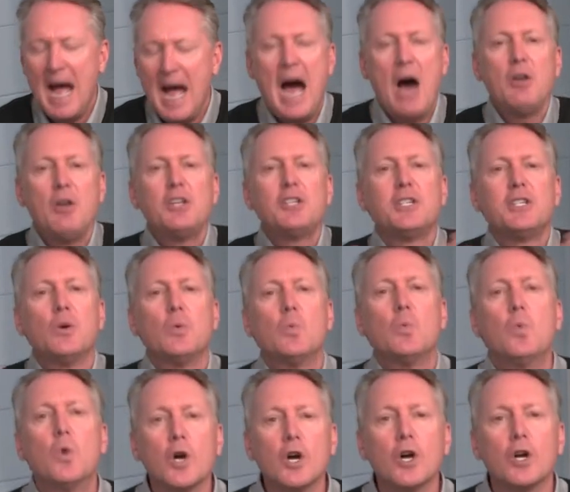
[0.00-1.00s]
How does it
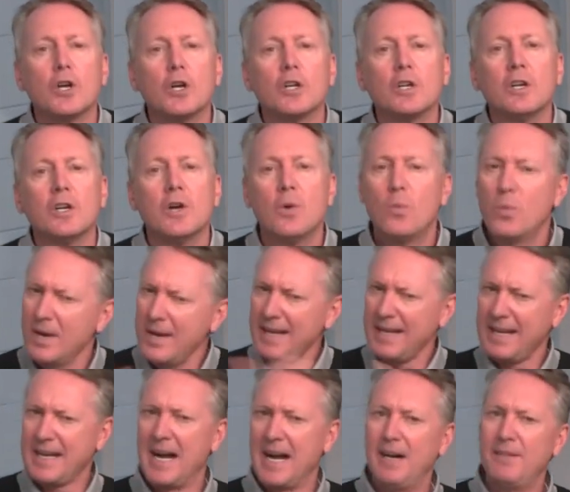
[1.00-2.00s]
work? Where
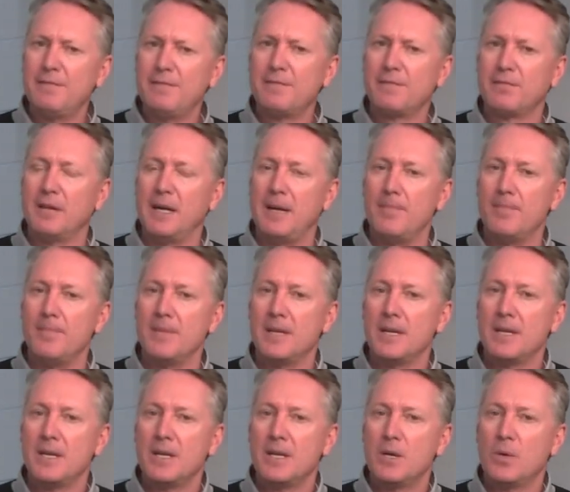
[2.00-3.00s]
did it come from?
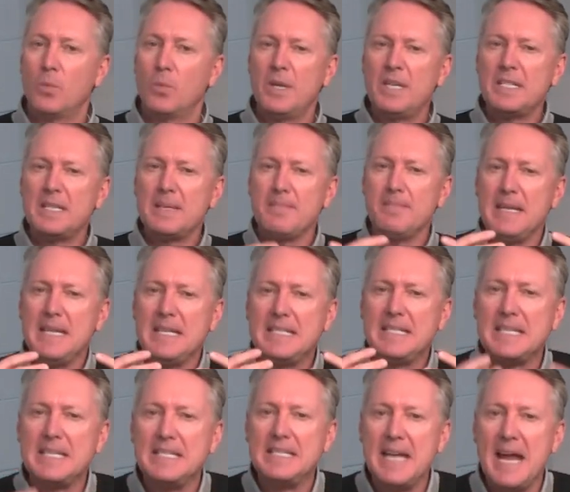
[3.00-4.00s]
What does it mean
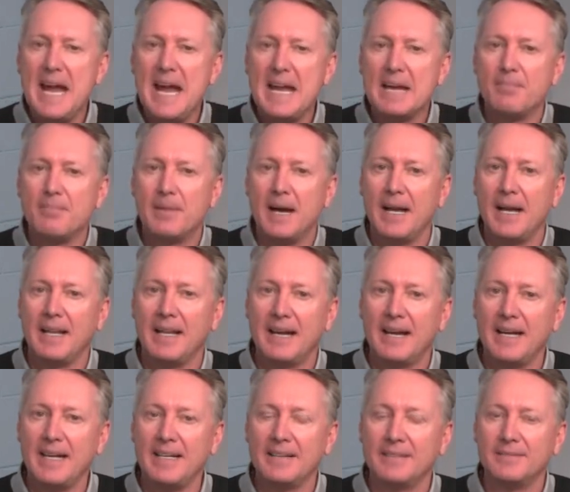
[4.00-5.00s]
today in my
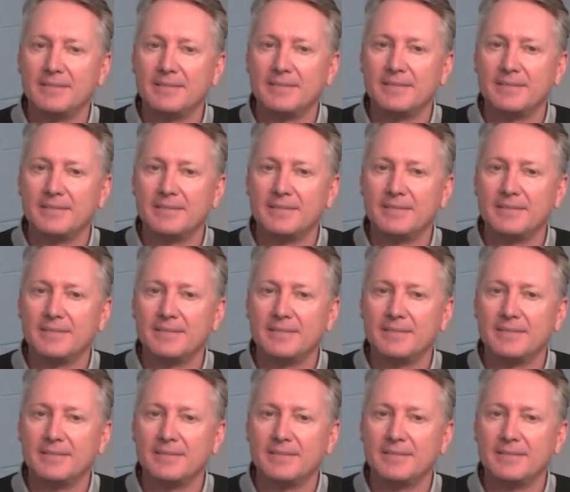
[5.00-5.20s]
life?